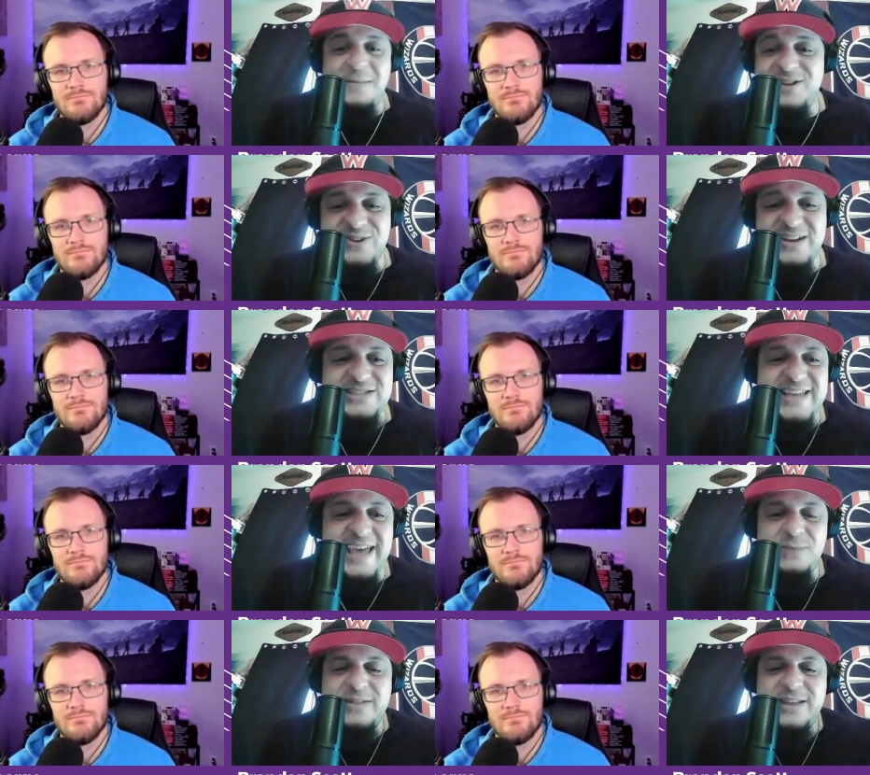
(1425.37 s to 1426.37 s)
Speaker 1: how many trades he's
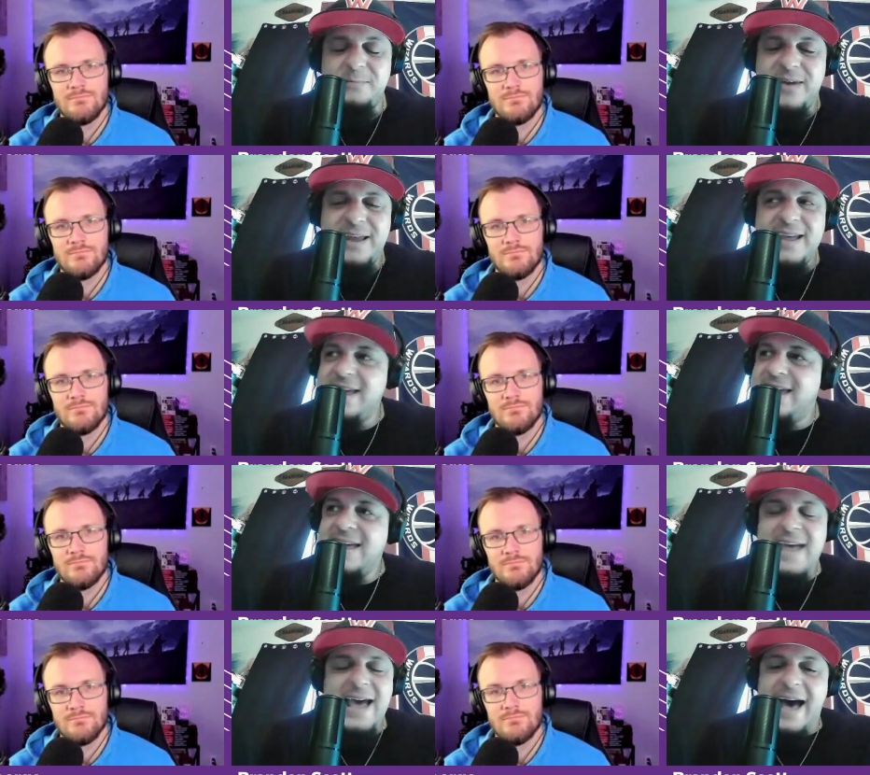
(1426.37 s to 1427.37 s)
had with them, but
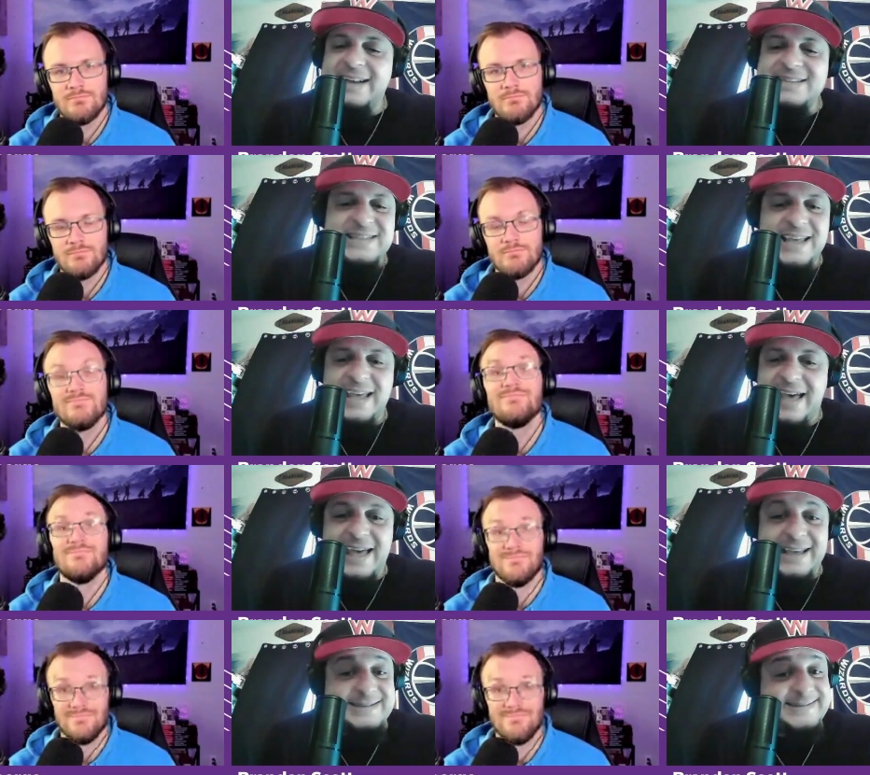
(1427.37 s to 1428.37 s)
I just,
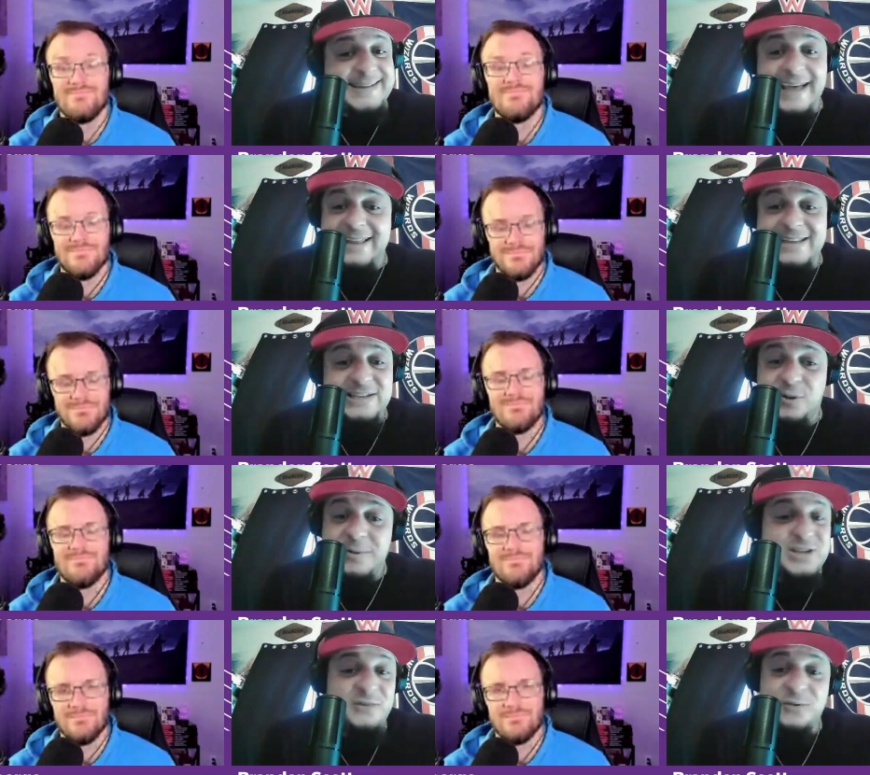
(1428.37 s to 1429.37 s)
I, it's gonna be
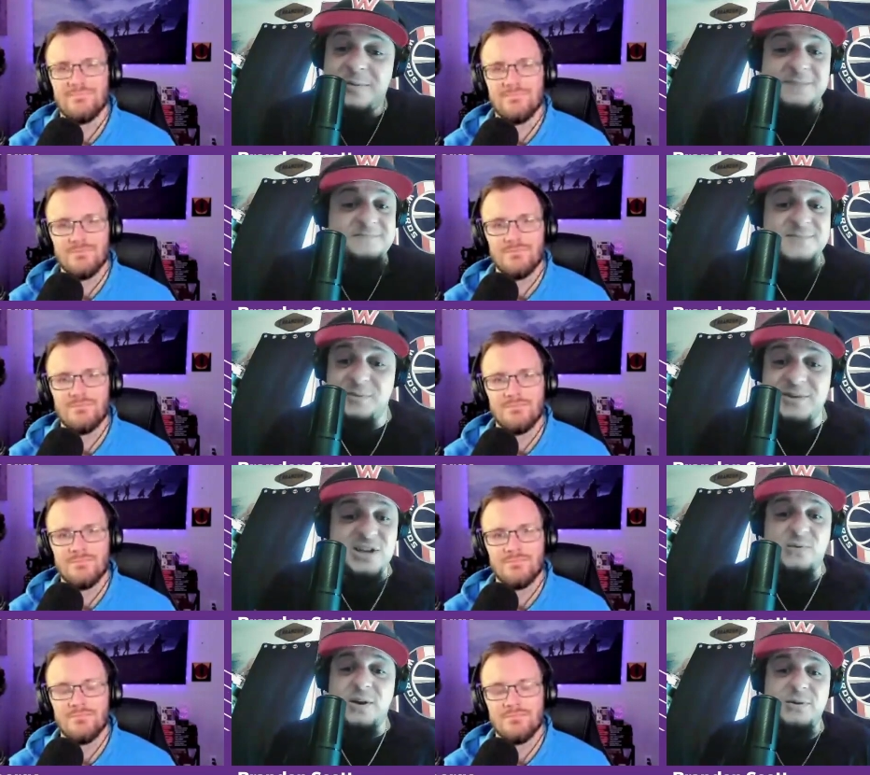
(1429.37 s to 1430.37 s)
tough one, man. It's gonna be
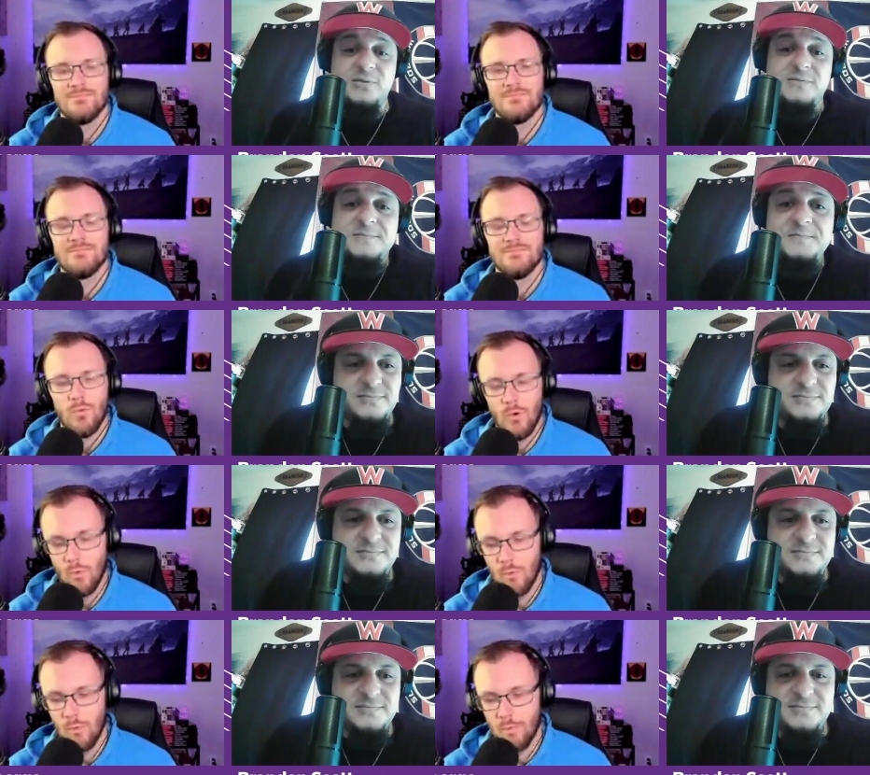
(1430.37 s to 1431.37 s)
tough one to move.
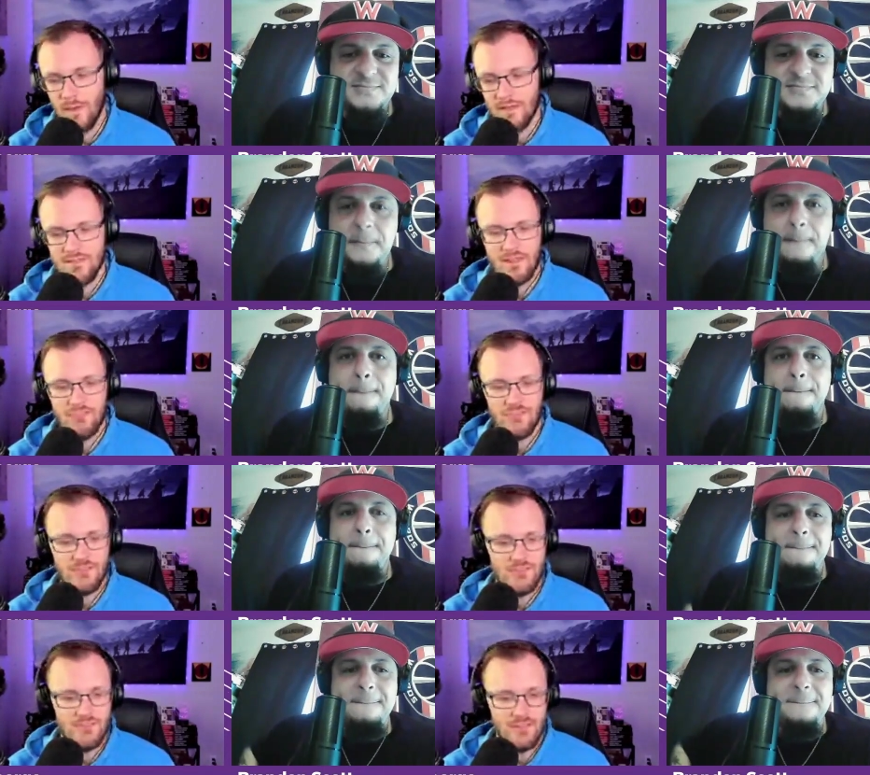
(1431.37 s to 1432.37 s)
Speaker 2: Well, we'll pay attention to see
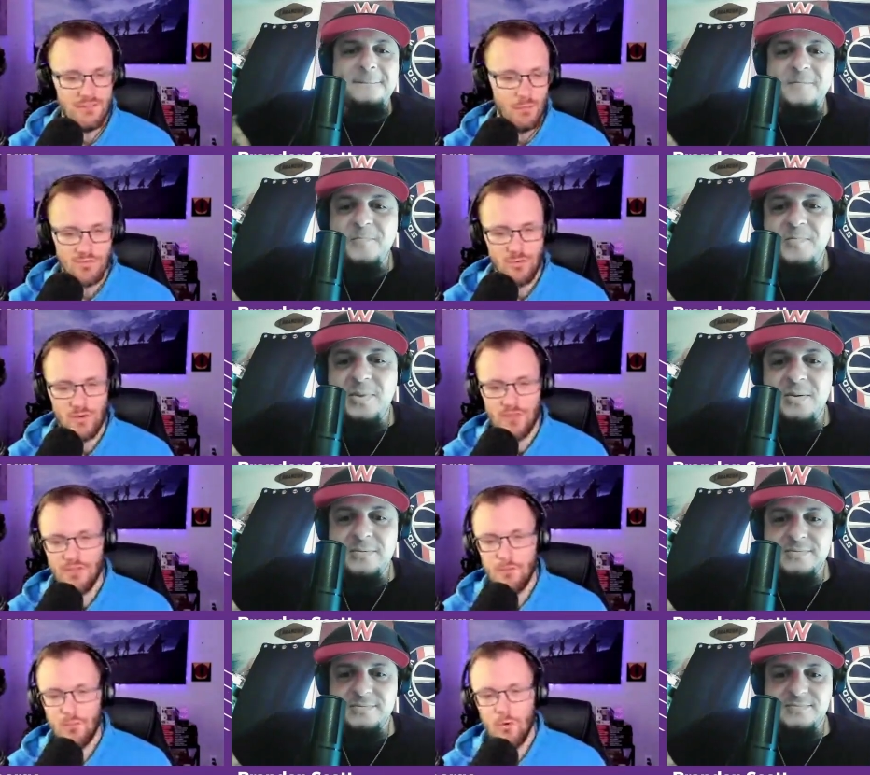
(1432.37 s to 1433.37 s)
if the Wizards do anything
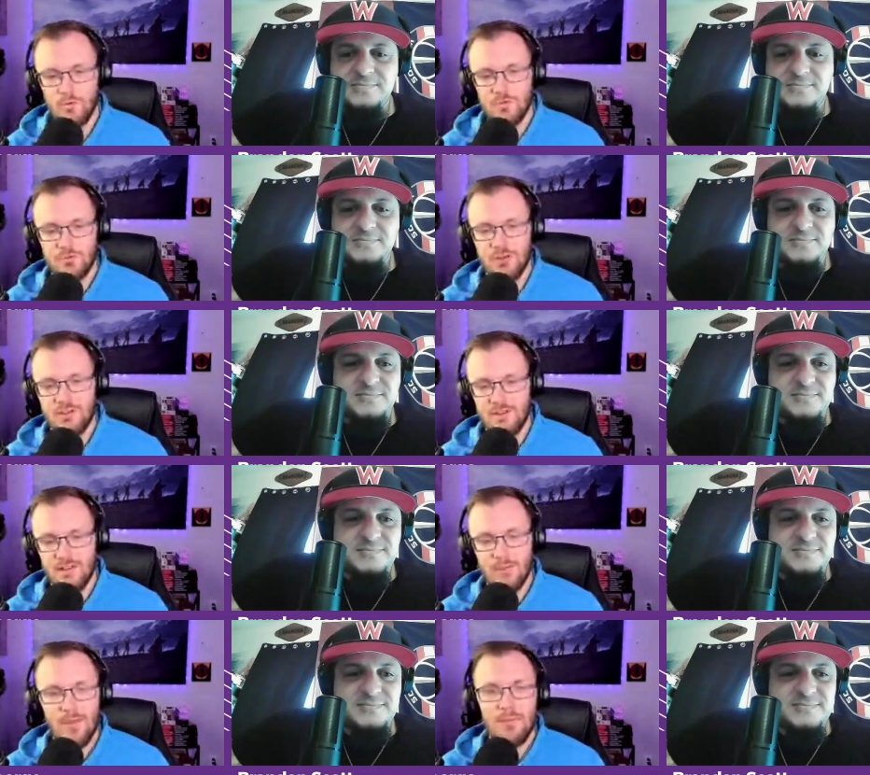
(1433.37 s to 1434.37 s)
more with the trade
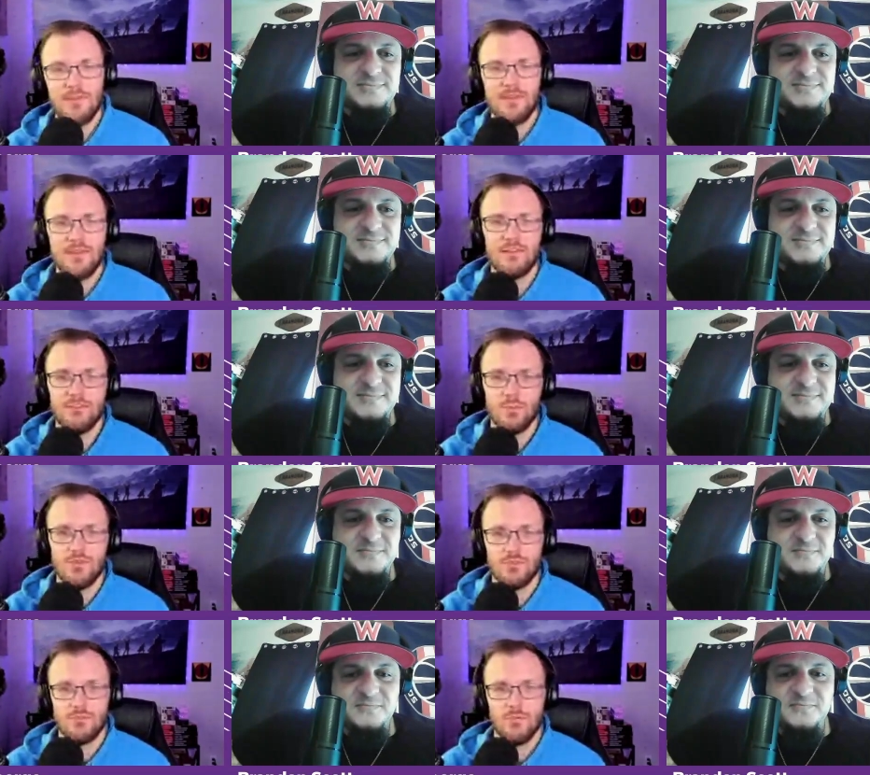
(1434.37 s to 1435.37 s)
deadline. Maybe the Kings and
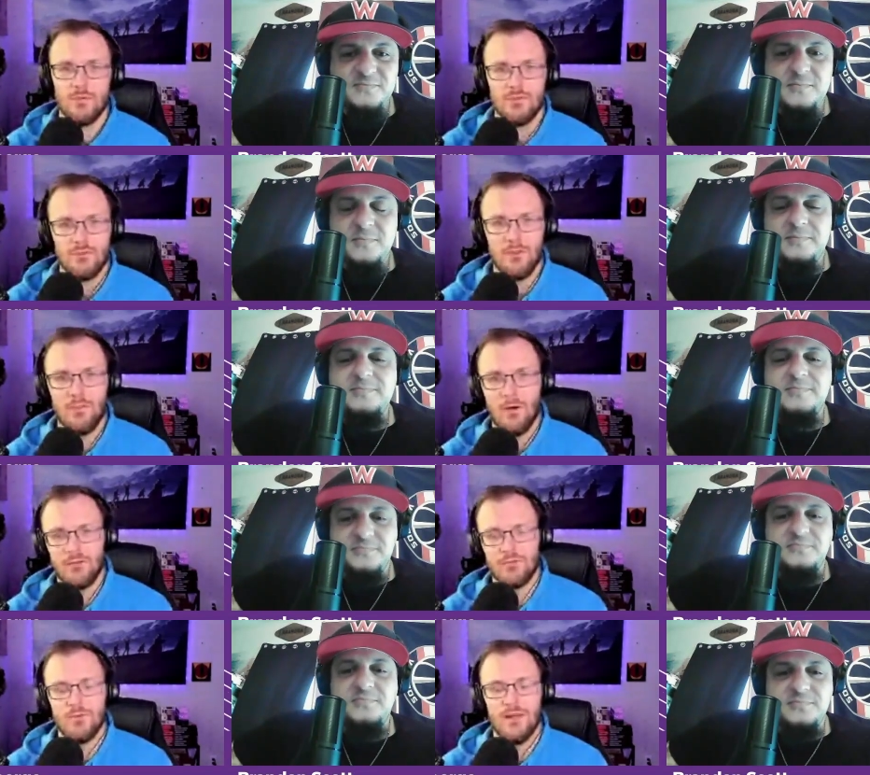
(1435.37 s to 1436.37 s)
Wizards will be trade
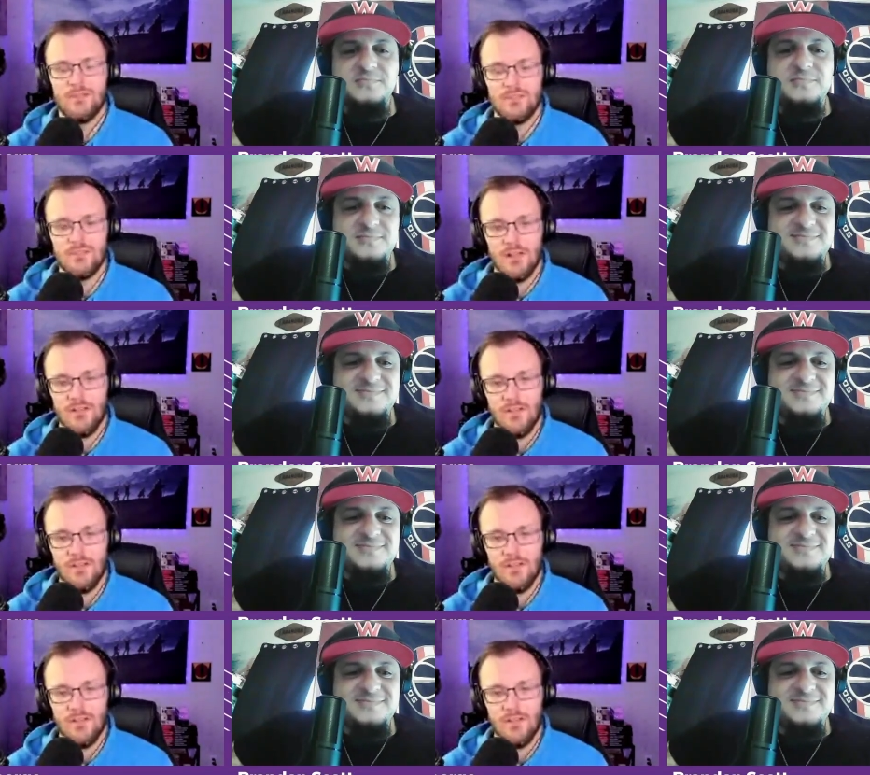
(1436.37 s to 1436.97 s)
partners. We'll have to see